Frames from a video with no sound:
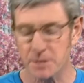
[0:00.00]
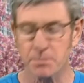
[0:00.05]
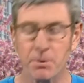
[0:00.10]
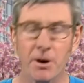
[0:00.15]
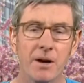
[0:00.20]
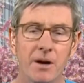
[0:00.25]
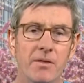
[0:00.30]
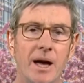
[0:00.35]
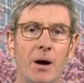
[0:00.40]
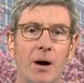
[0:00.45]
is
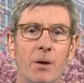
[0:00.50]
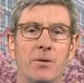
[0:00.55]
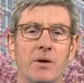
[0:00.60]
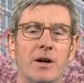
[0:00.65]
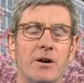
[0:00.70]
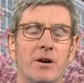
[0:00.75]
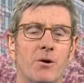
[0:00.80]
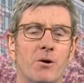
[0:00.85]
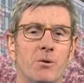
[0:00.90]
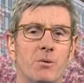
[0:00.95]
part of the
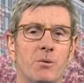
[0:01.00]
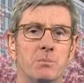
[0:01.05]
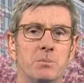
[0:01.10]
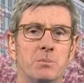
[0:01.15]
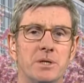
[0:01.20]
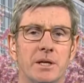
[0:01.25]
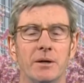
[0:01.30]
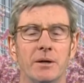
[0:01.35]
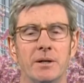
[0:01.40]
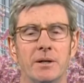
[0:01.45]
Healthy at
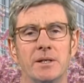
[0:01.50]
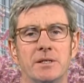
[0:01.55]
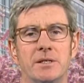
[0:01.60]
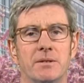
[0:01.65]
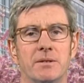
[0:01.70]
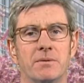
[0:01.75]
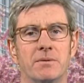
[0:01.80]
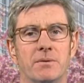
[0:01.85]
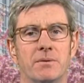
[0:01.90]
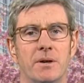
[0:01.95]
Home series
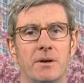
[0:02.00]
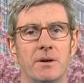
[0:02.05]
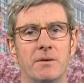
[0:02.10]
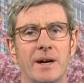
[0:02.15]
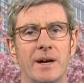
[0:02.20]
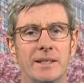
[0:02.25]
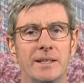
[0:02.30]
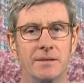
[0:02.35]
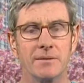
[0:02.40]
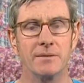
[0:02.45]
of
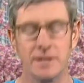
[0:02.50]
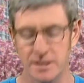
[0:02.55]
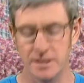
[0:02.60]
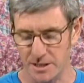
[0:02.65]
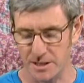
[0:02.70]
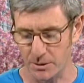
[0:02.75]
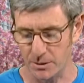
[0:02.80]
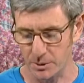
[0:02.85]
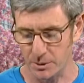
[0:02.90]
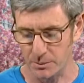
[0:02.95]
activities
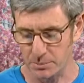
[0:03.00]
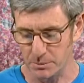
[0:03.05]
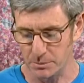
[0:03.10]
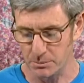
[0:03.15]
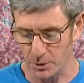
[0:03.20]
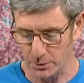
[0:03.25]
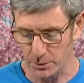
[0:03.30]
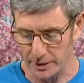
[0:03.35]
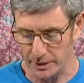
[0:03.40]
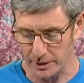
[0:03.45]
that we're
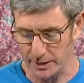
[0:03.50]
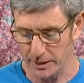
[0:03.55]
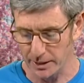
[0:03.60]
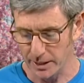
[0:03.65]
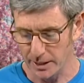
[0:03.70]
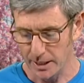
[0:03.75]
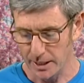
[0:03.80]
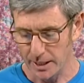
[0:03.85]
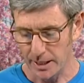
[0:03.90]
promoting.